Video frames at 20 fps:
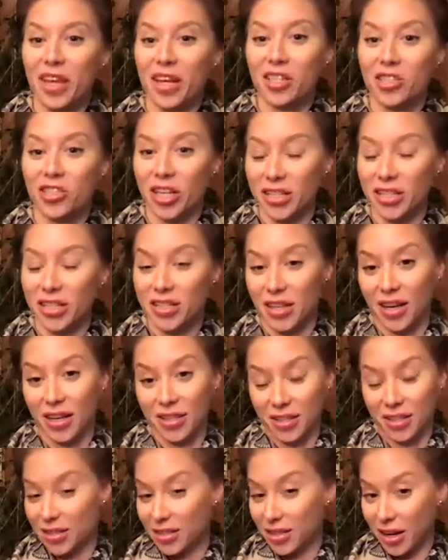Jason
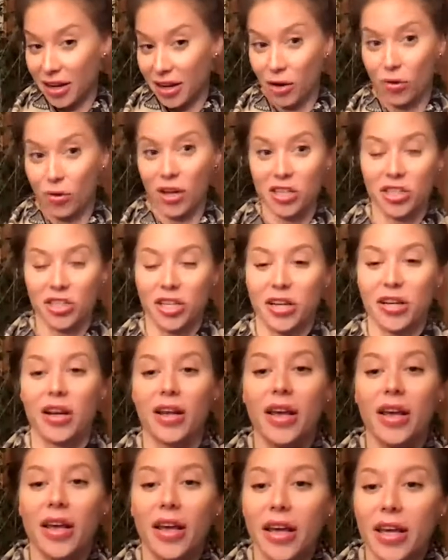has a second question.
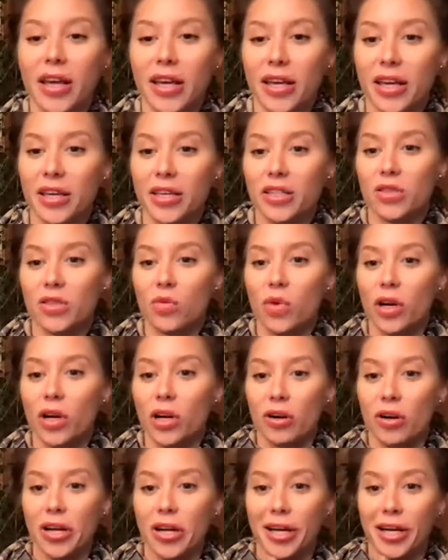He's
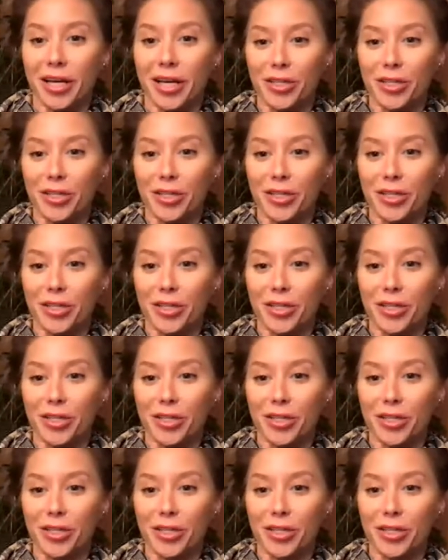wondering,